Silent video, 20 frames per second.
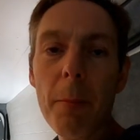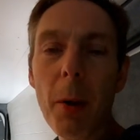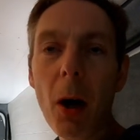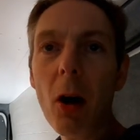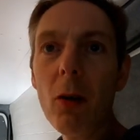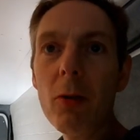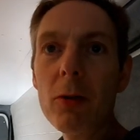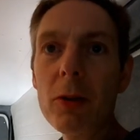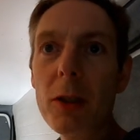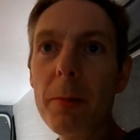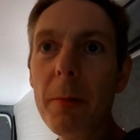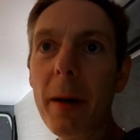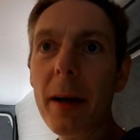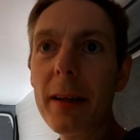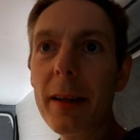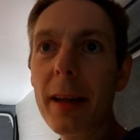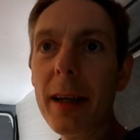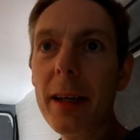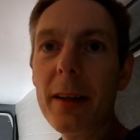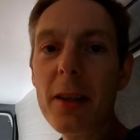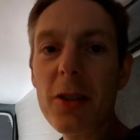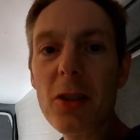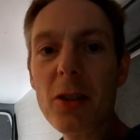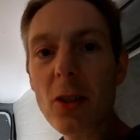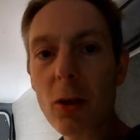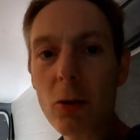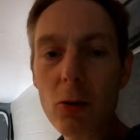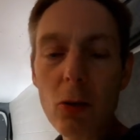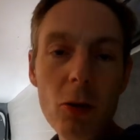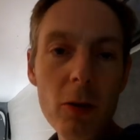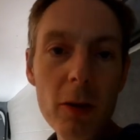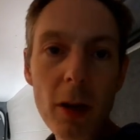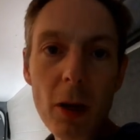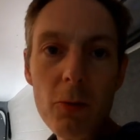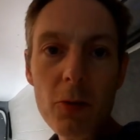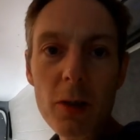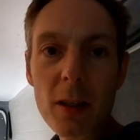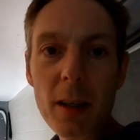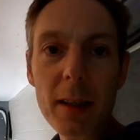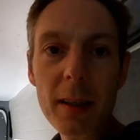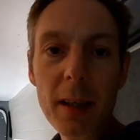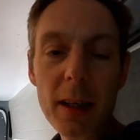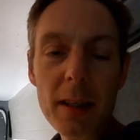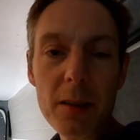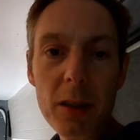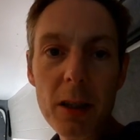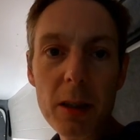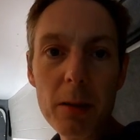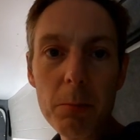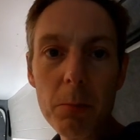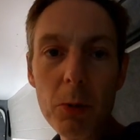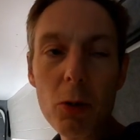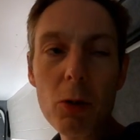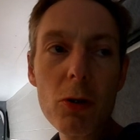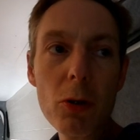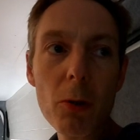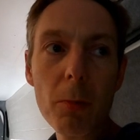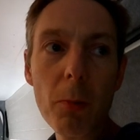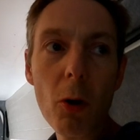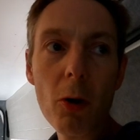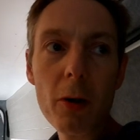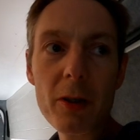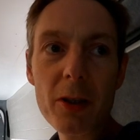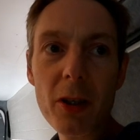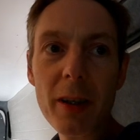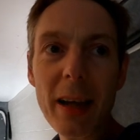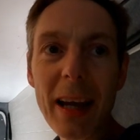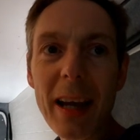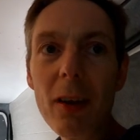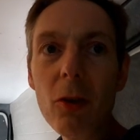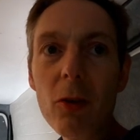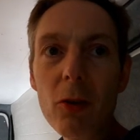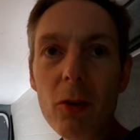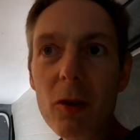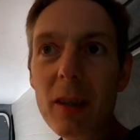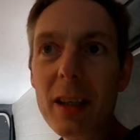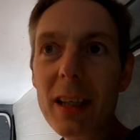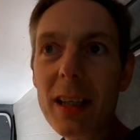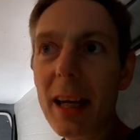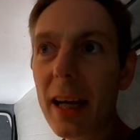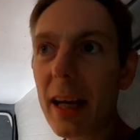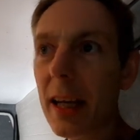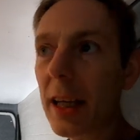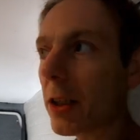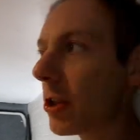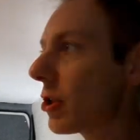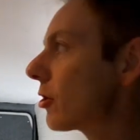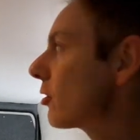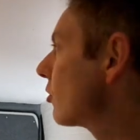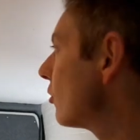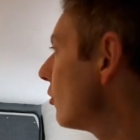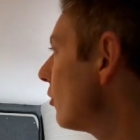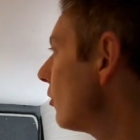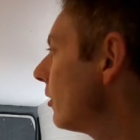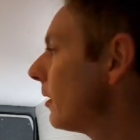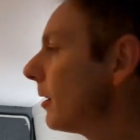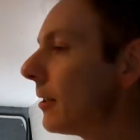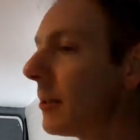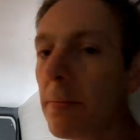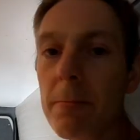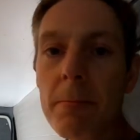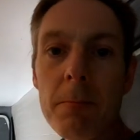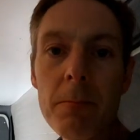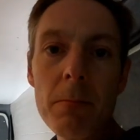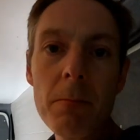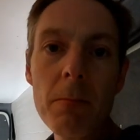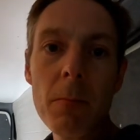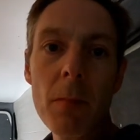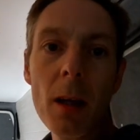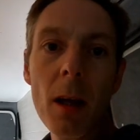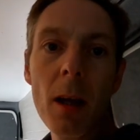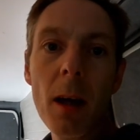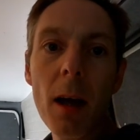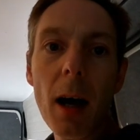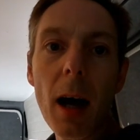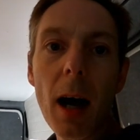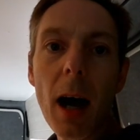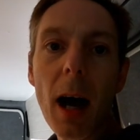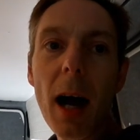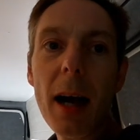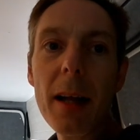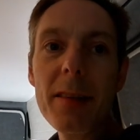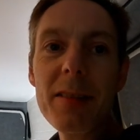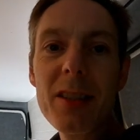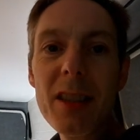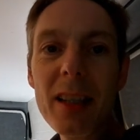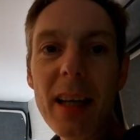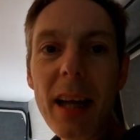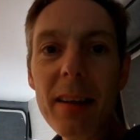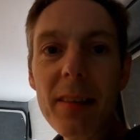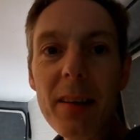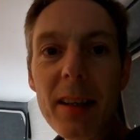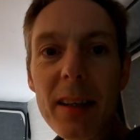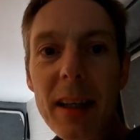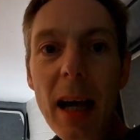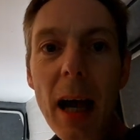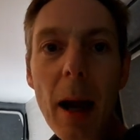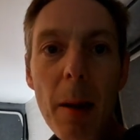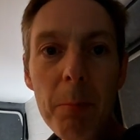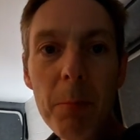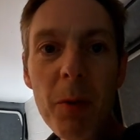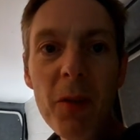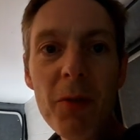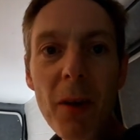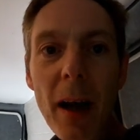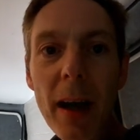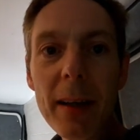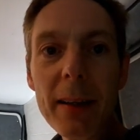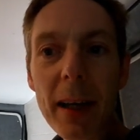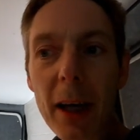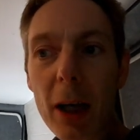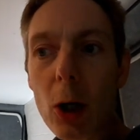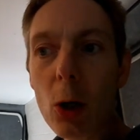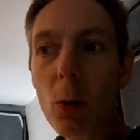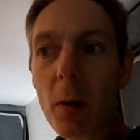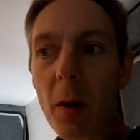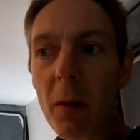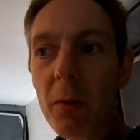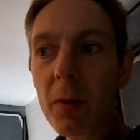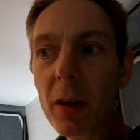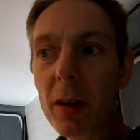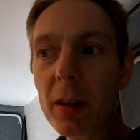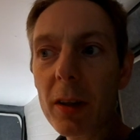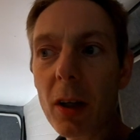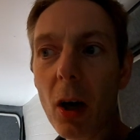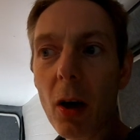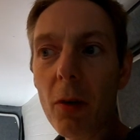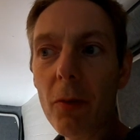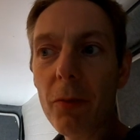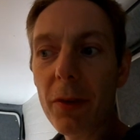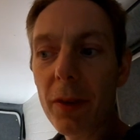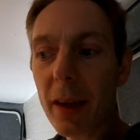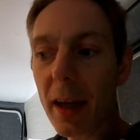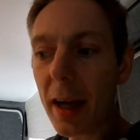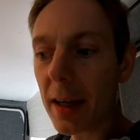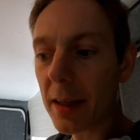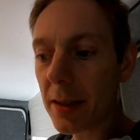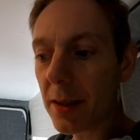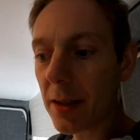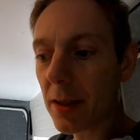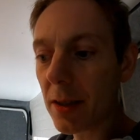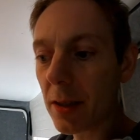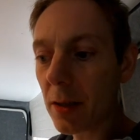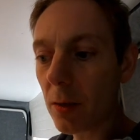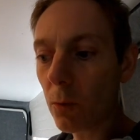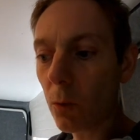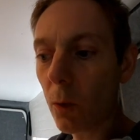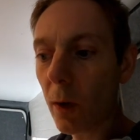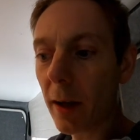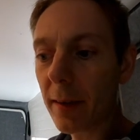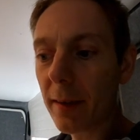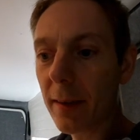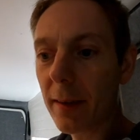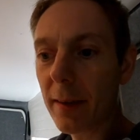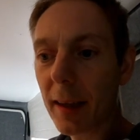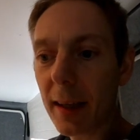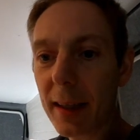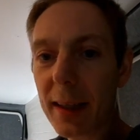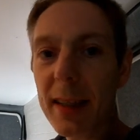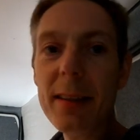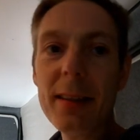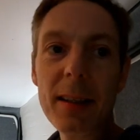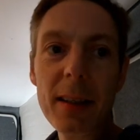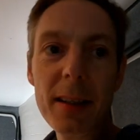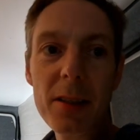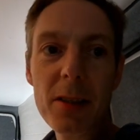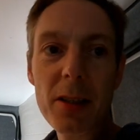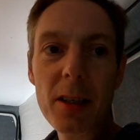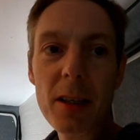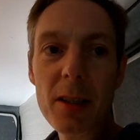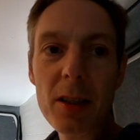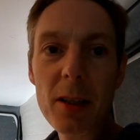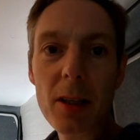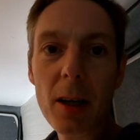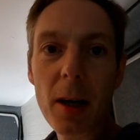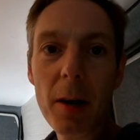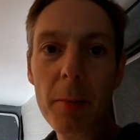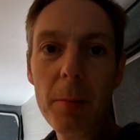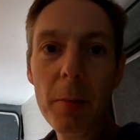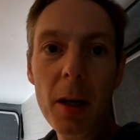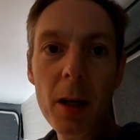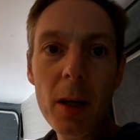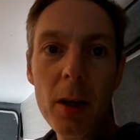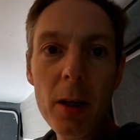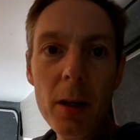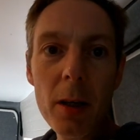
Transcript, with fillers: But ultimately, this is a 2018 Peugeot Boxer L3H2. And to get the campervan equivalent of this with the heating system,